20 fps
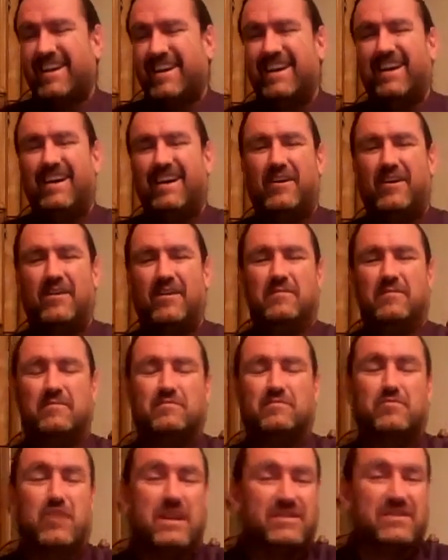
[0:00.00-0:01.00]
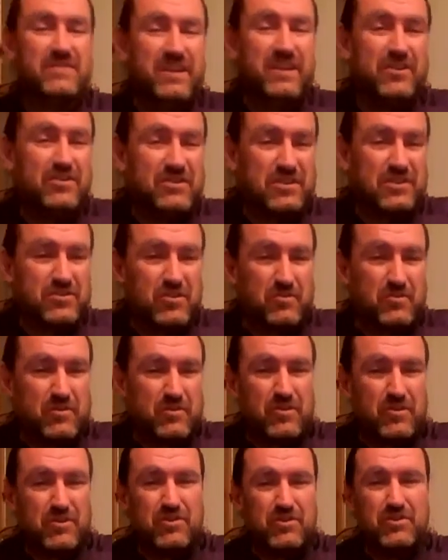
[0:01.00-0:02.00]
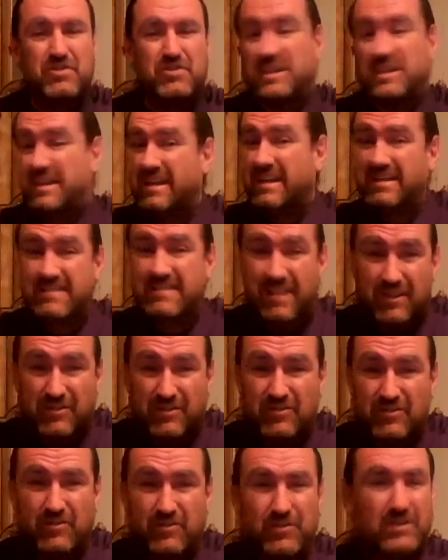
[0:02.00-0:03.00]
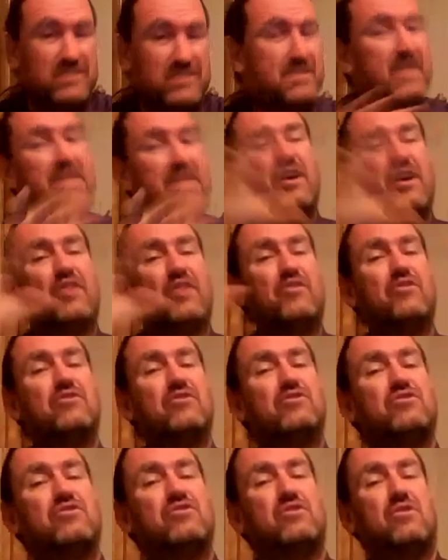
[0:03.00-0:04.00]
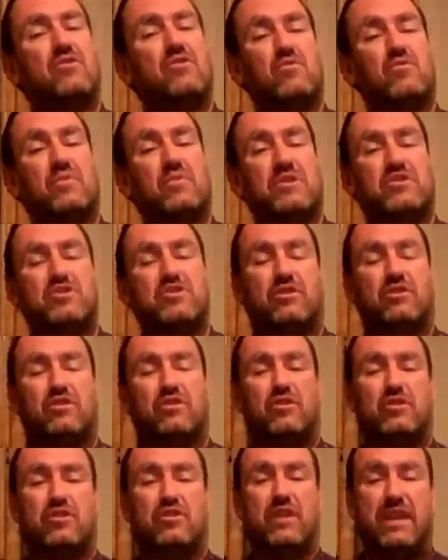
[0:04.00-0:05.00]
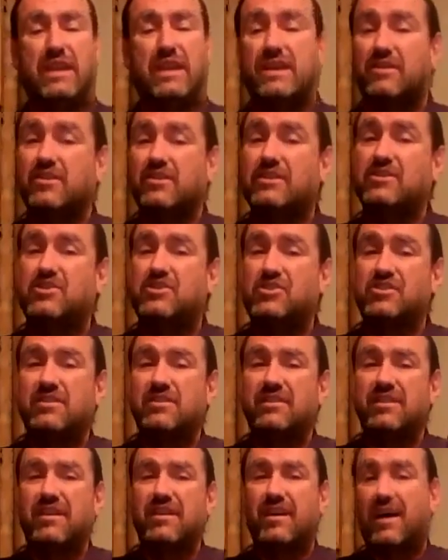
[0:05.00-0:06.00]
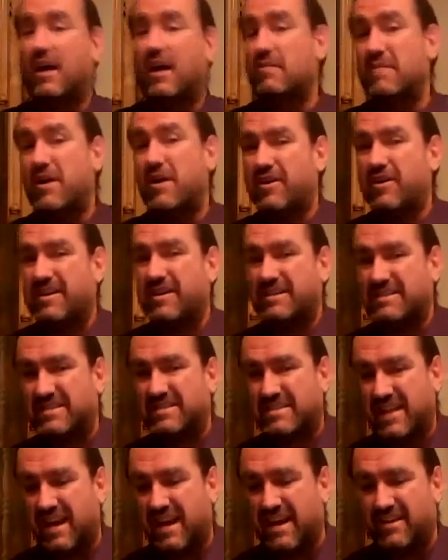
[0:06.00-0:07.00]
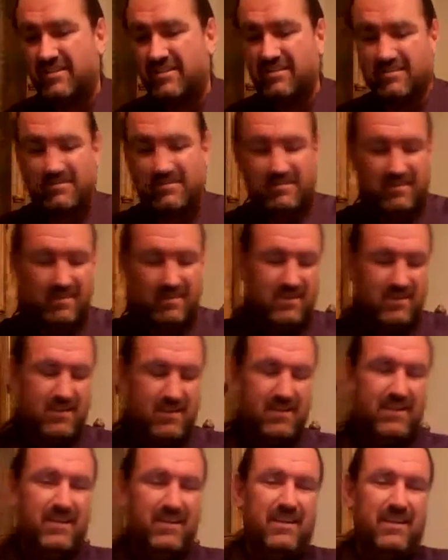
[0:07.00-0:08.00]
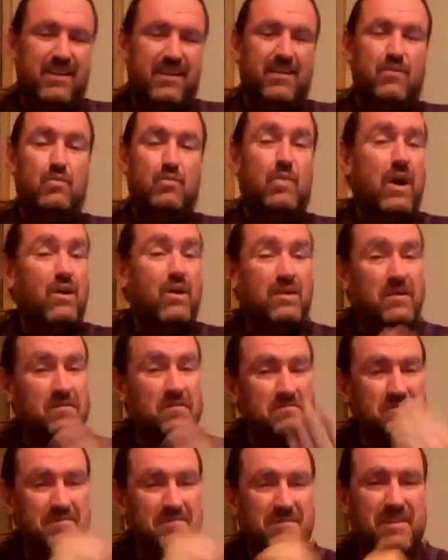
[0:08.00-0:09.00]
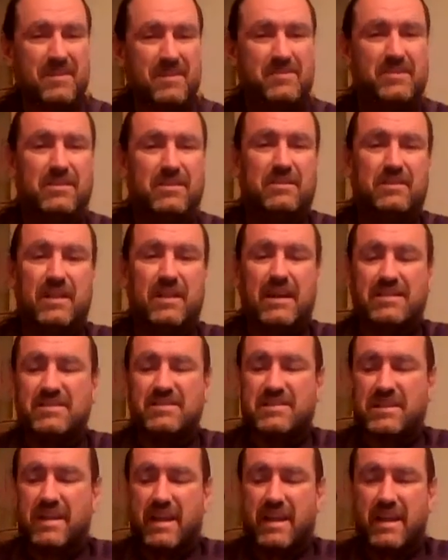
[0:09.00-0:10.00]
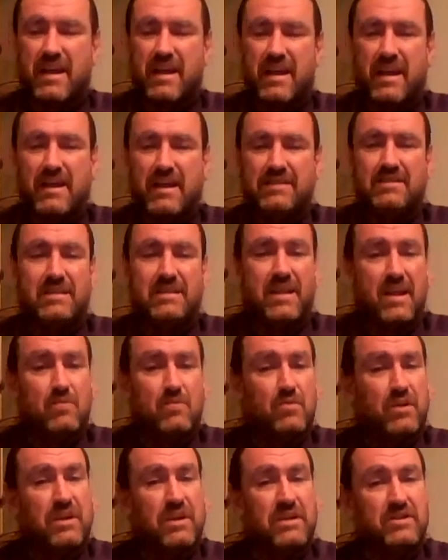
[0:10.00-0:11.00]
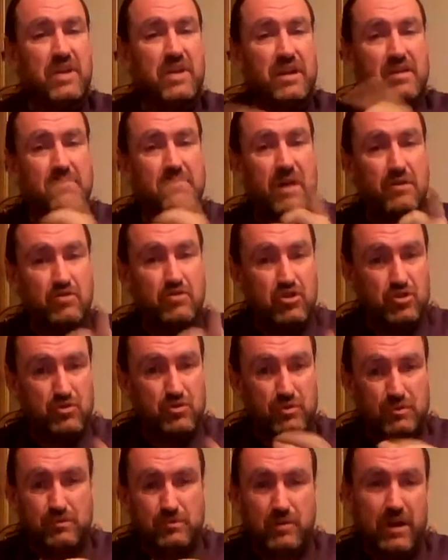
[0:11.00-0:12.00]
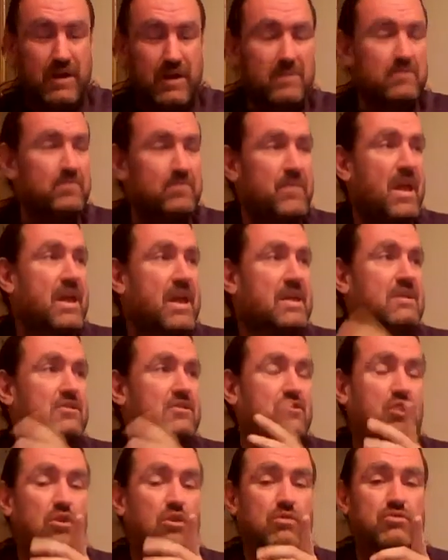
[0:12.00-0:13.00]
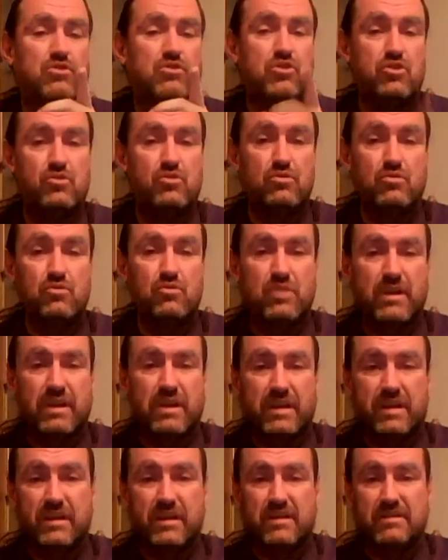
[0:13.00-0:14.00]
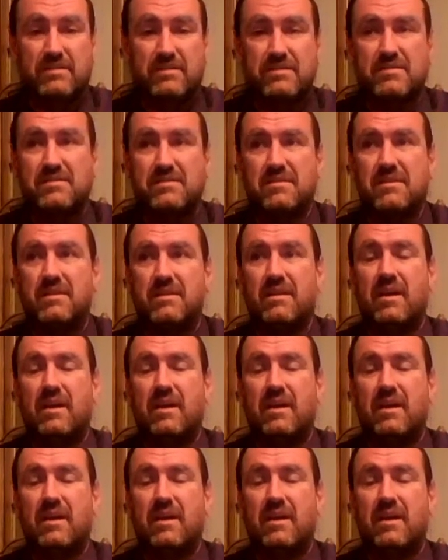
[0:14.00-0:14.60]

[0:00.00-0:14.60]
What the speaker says: Translators, interpreters, ESL students, and others who wish to learn English American style. Welcome to class today, and today we're going to talk about Choo, right? So Choo is